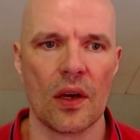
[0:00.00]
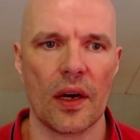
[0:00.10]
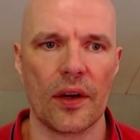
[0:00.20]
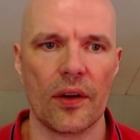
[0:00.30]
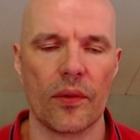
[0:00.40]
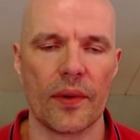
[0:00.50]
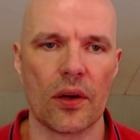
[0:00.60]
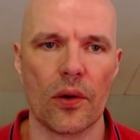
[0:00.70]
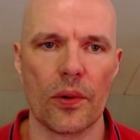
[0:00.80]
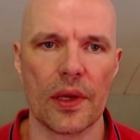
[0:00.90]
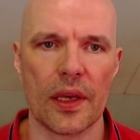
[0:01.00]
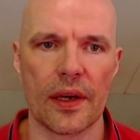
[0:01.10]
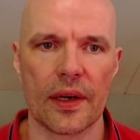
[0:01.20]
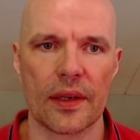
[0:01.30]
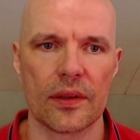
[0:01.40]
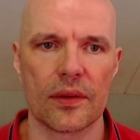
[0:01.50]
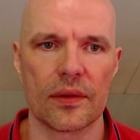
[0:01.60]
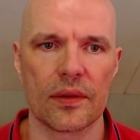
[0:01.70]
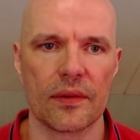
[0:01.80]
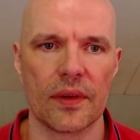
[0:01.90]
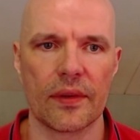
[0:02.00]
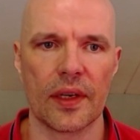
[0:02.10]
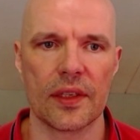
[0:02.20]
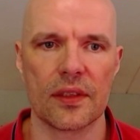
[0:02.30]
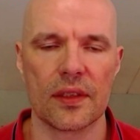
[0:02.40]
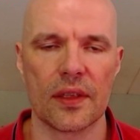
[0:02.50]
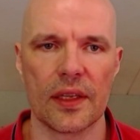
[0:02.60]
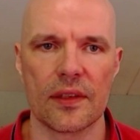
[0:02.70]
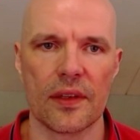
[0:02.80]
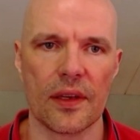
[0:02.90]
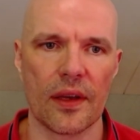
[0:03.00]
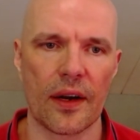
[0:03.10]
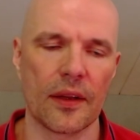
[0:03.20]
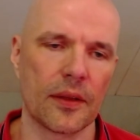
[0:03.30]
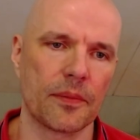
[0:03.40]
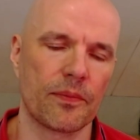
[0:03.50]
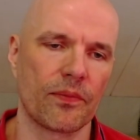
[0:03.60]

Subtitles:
I don't know, we go here, and we have a nice knights here, and